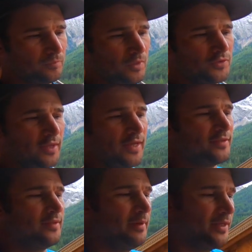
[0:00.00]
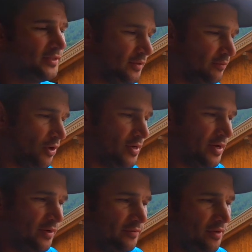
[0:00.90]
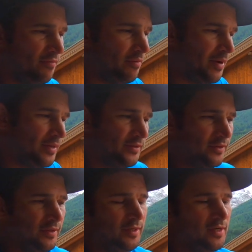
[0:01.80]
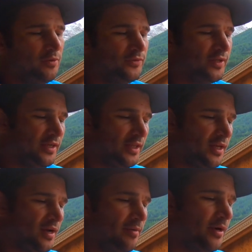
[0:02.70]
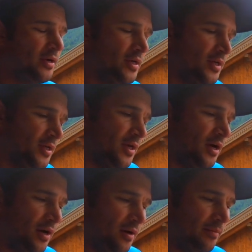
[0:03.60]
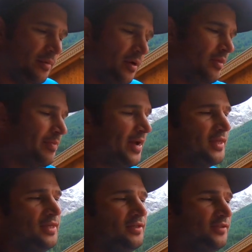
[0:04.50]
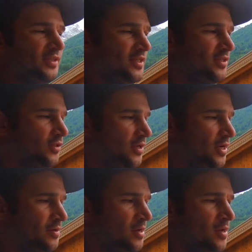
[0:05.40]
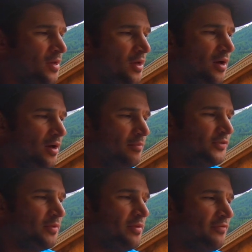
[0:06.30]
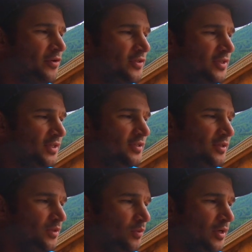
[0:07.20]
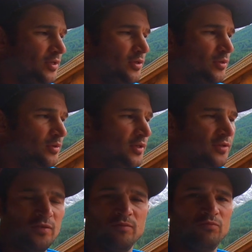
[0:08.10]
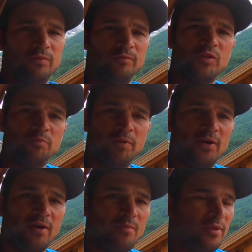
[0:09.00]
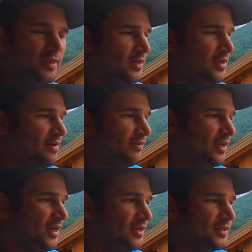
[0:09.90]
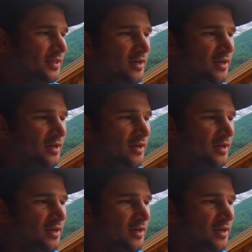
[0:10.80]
So that's the basic rundown of the buttons on the outside of the camera. On the back of the LCD screen, some of the first things that you want to do is just play around with it, navigate